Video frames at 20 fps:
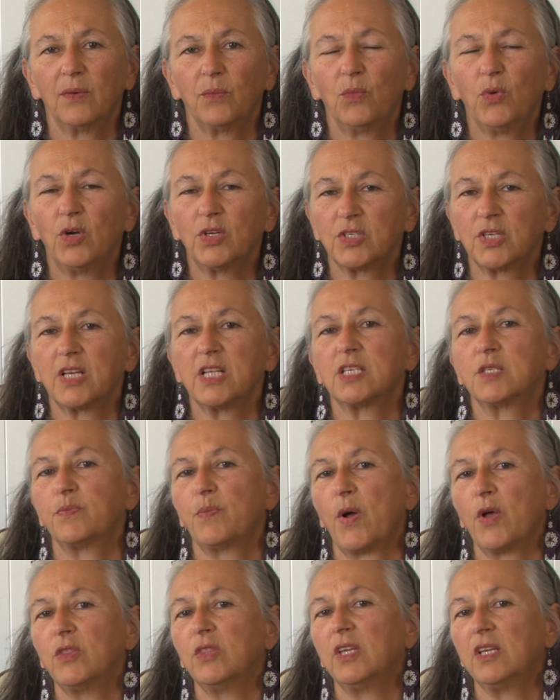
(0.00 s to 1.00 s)
was
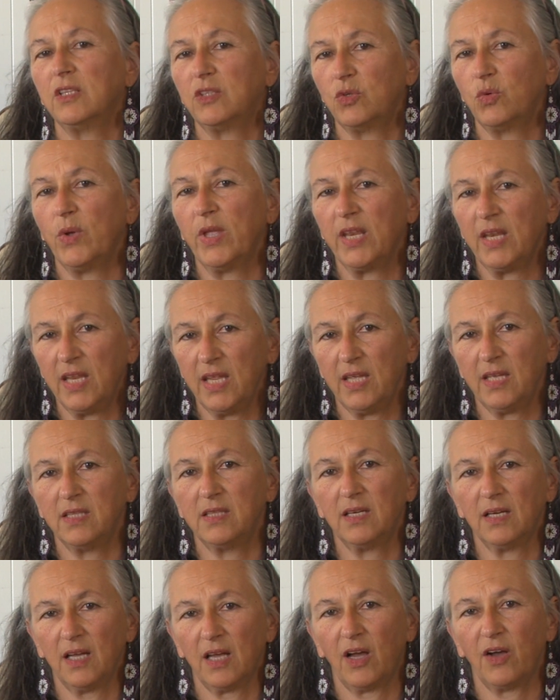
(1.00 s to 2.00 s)
responding to a
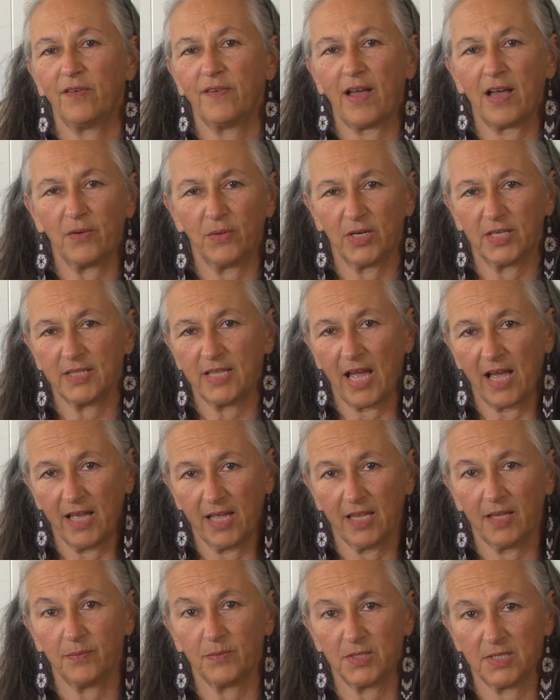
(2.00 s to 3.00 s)
need of our
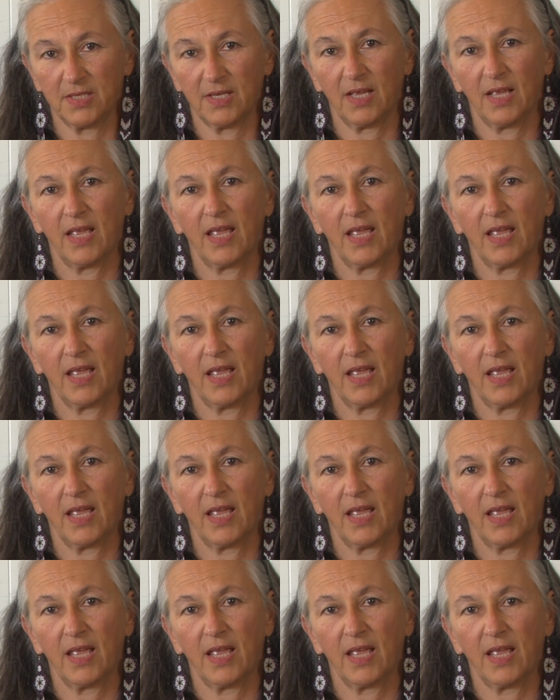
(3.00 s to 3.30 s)
times.